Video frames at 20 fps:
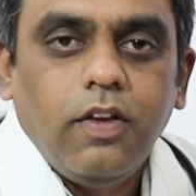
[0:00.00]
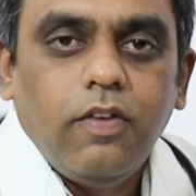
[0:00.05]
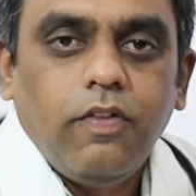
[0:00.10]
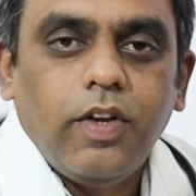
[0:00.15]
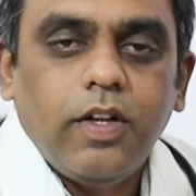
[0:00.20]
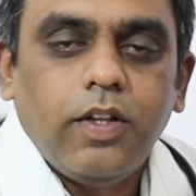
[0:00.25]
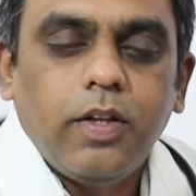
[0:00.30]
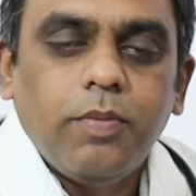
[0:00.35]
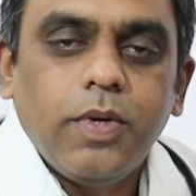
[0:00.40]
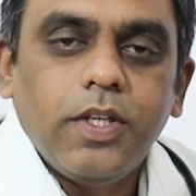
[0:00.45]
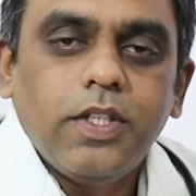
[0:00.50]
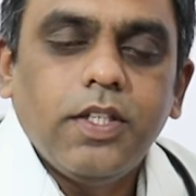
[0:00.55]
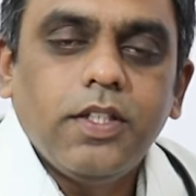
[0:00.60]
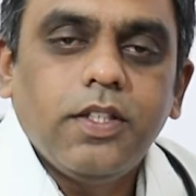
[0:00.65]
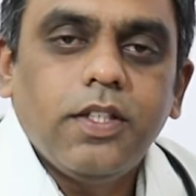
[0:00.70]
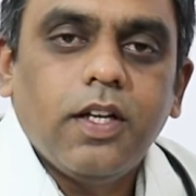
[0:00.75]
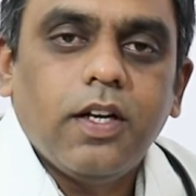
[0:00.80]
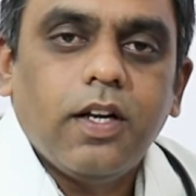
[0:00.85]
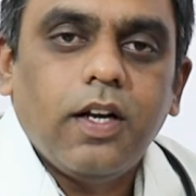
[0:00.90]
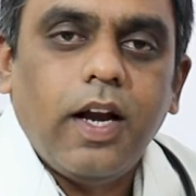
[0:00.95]
When the
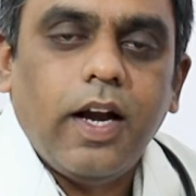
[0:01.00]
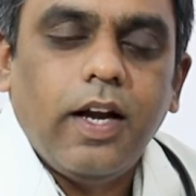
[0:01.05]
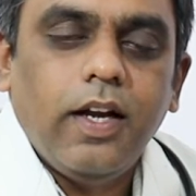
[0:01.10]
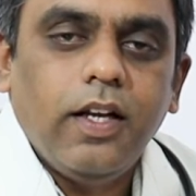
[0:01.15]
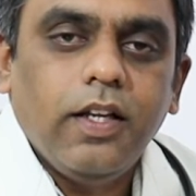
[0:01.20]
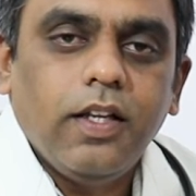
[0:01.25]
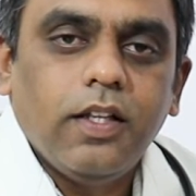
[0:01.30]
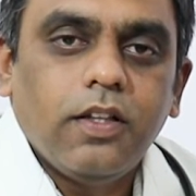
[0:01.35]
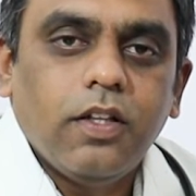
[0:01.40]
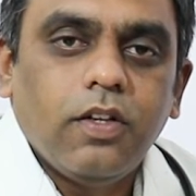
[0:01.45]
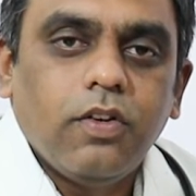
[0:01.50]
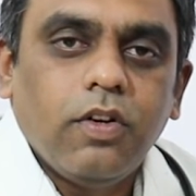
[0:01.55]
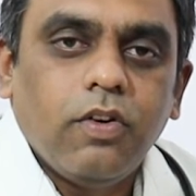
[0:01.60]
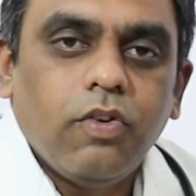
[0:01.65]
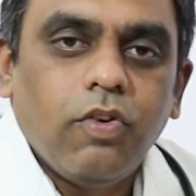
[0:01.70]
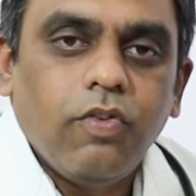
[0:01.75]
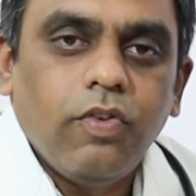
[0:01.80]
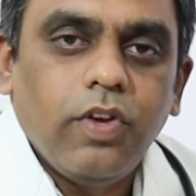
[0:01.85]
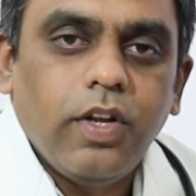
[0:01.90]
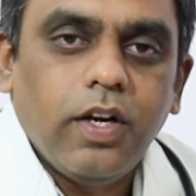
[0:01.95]
patients are landing in the
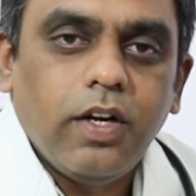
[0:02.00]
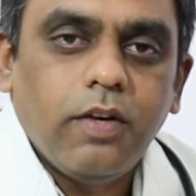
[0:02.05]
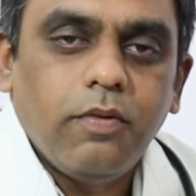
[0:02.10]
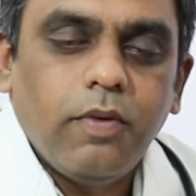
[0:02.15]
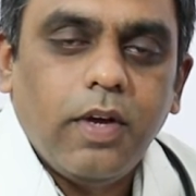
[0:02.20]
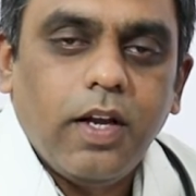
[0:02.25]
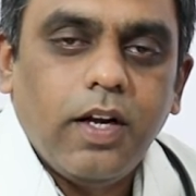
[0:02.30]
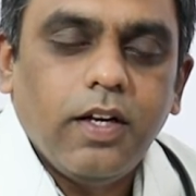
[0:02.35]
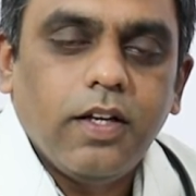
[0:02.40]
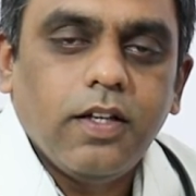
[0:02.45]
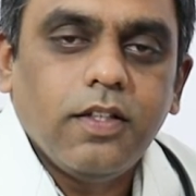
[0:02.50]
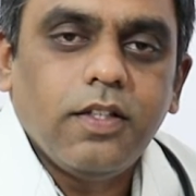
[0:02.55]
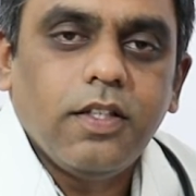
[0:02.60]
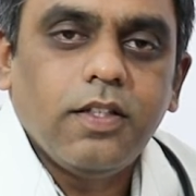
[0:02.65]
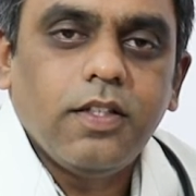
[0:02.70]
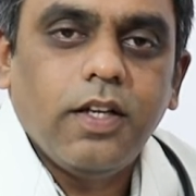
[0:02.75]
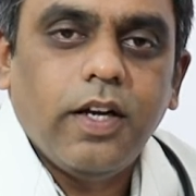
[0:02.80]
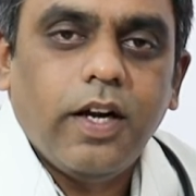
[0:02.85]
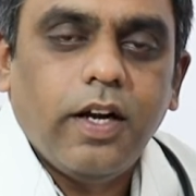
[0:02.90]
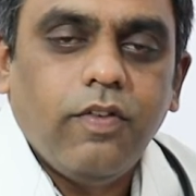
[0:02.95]
ovarian
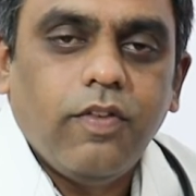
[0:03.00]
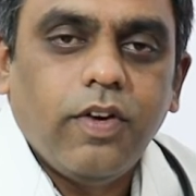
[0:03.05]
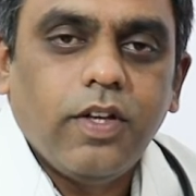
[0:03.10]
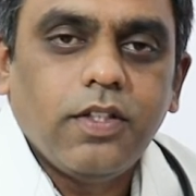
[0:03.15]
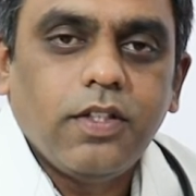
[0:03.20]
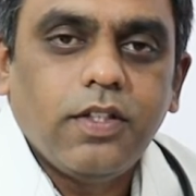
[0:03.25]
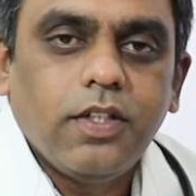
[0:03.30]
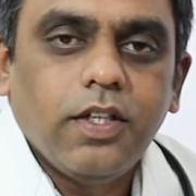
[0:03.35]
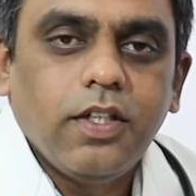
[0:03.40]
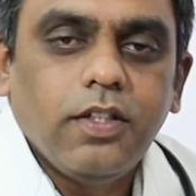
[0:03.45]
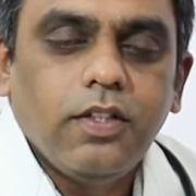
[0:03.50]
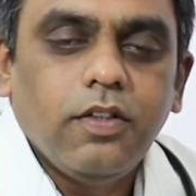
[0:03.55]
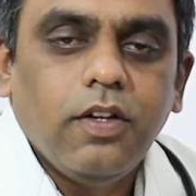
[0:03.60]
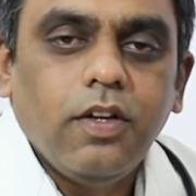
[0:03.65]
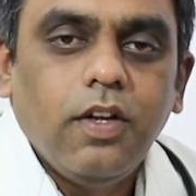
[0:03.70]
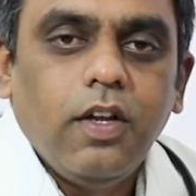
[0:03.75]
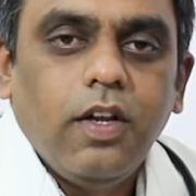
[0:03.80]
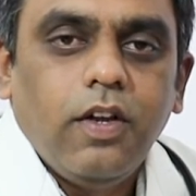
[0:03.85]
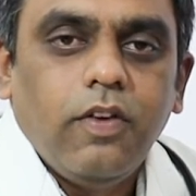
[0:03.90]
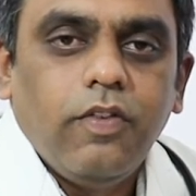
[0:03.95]
malignancies in advanced stage,
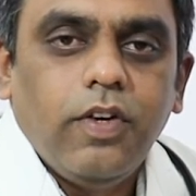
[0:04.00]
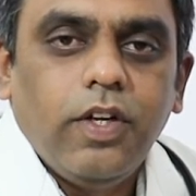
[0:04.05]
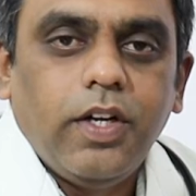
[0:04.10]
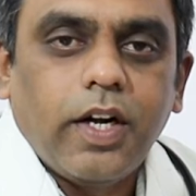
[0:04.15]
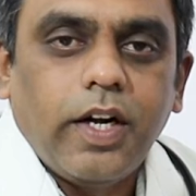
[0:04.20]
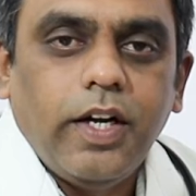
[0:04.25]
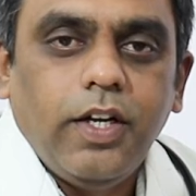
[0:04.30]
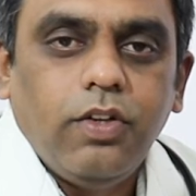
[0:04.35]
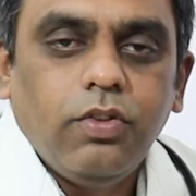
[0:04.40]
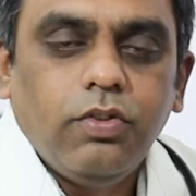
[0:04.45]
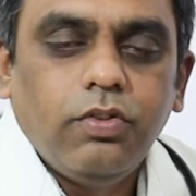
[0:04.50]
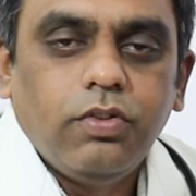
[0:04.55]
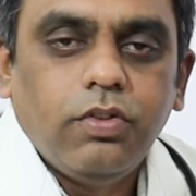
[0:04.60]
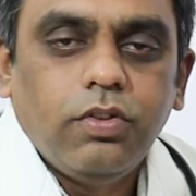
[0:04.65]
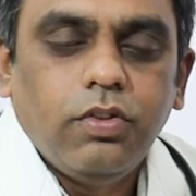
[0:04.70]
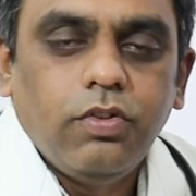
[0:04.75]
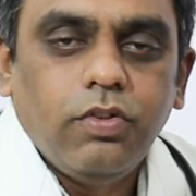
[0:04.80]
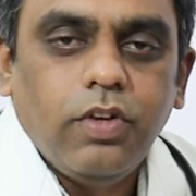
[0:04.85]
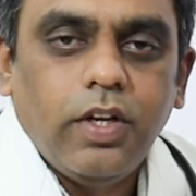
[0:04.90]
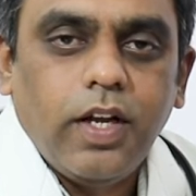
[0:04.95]
we try
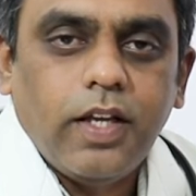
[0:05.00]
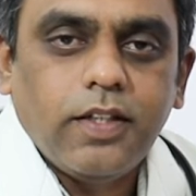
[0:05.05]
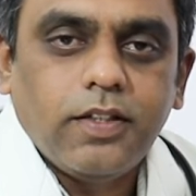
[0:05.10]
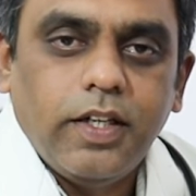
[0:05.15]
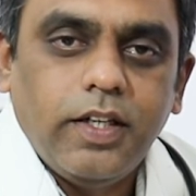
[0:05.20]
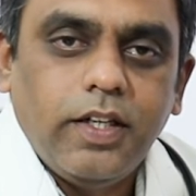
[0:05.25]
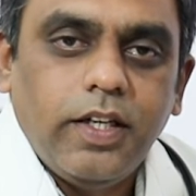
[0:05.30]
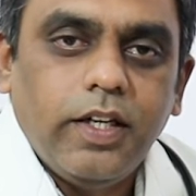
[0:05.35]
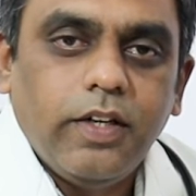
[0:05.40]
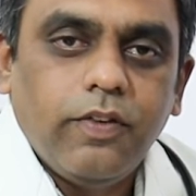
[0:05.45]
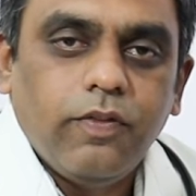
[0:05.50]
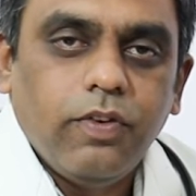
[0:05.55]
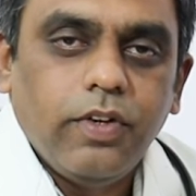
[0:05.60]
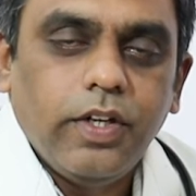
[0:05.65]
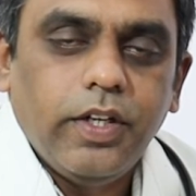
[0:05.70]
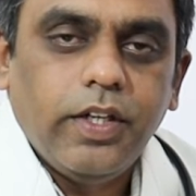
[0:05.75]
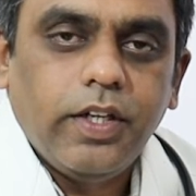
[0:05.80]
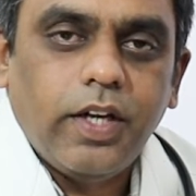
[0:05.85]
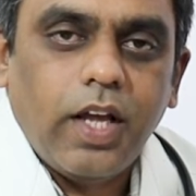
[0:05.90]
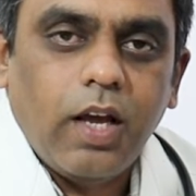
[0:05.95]
to do an ascitic
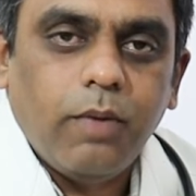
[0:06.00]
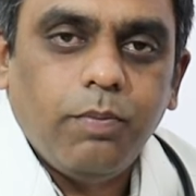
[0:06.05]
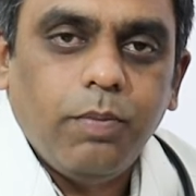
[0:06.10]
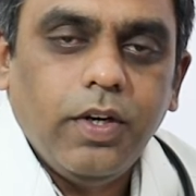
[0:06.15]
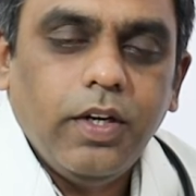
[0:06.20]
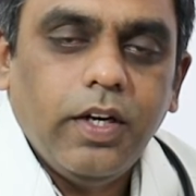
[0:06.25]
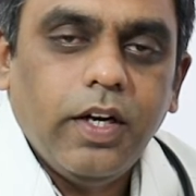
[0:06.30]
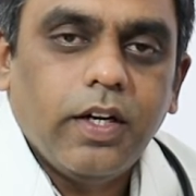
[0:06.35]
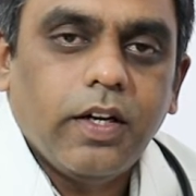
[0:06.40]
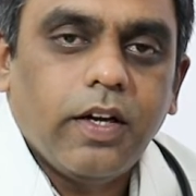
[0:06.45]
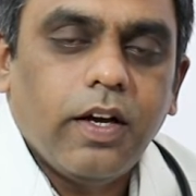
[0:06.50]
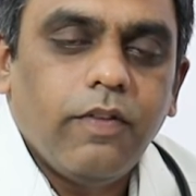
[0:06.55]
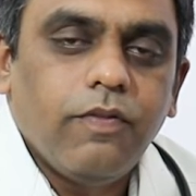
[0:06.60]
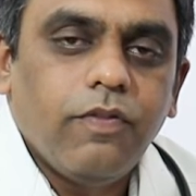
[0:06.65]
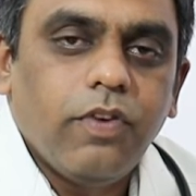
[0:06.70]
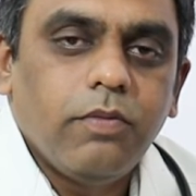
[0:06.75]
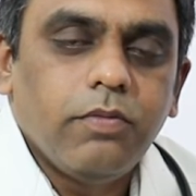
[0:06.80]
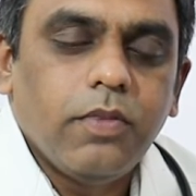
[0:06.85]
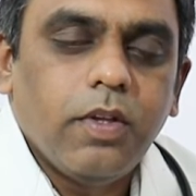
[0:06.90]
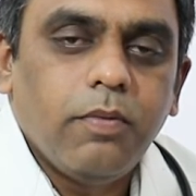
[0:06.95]
fluid tapping and
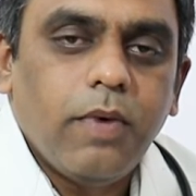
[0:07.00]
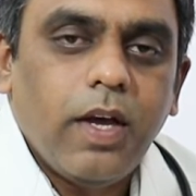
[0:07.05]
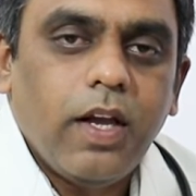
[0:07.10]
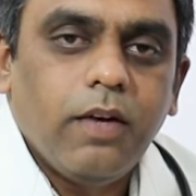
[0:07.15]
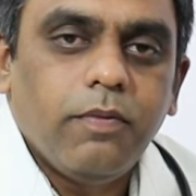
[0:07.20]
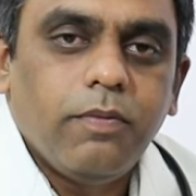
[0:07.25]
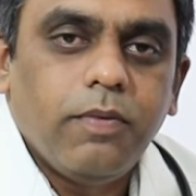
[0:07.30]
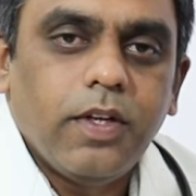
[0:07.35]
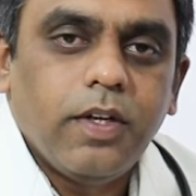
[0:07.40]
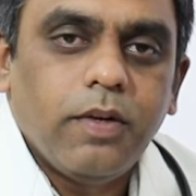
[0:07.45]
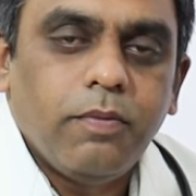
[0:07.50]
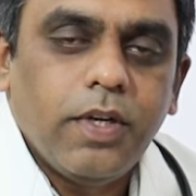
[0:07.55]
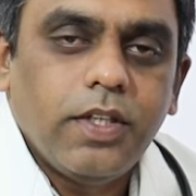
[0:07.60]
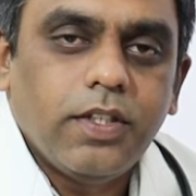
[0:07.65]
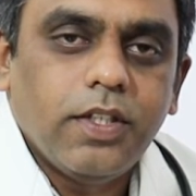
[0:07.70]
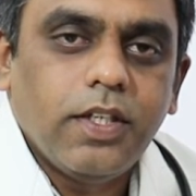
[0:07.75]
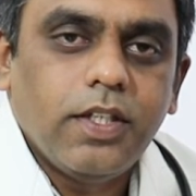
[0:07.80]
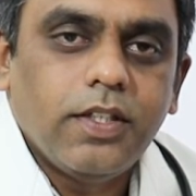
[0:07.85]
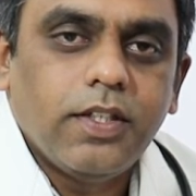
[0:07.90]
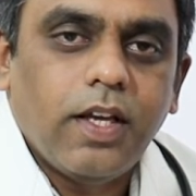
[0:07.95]
confirm the
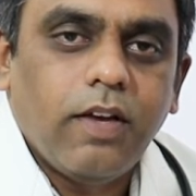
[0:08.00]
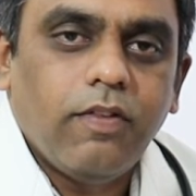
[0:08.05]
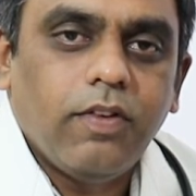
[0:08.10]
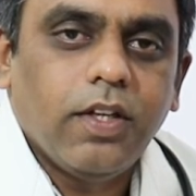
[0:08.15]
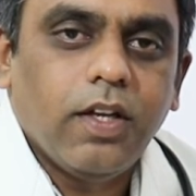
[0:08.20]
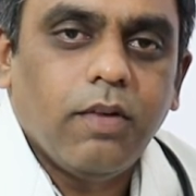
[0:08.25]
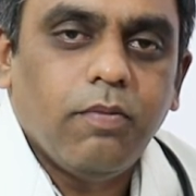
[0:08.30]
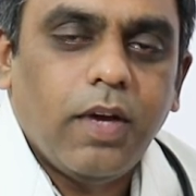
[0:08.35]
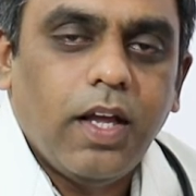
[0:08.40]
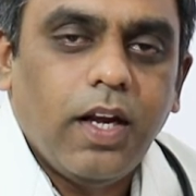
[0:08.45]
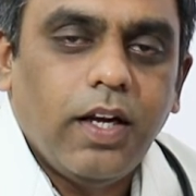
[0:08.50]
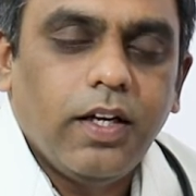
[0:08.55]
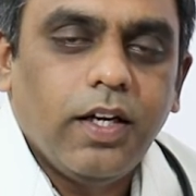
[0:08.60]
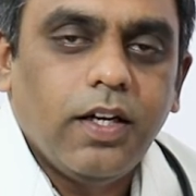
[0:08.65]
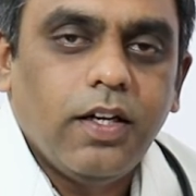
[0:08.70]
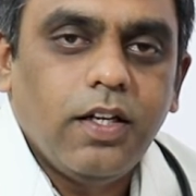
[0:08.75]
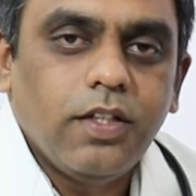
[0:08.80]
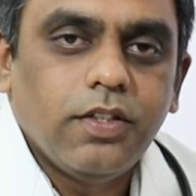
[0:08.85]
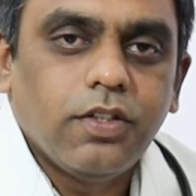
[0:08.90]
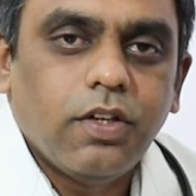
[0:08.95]
patient is having a
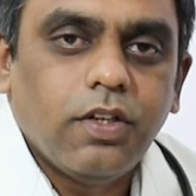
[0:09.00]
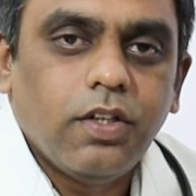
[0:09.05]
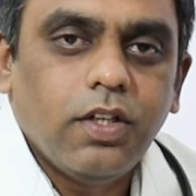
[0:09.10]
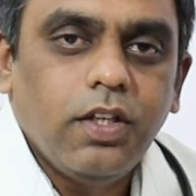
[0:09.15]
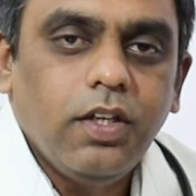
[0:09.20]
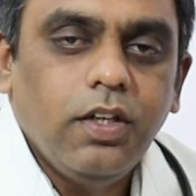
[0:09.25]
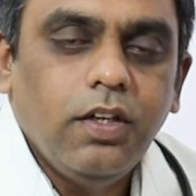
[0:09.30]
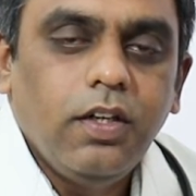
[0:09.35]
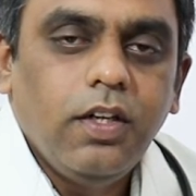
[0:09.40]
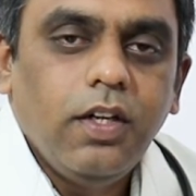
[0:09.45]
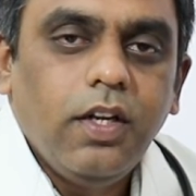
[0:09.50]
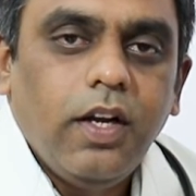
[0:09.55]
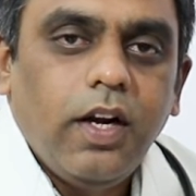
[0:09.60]
malignant disorder.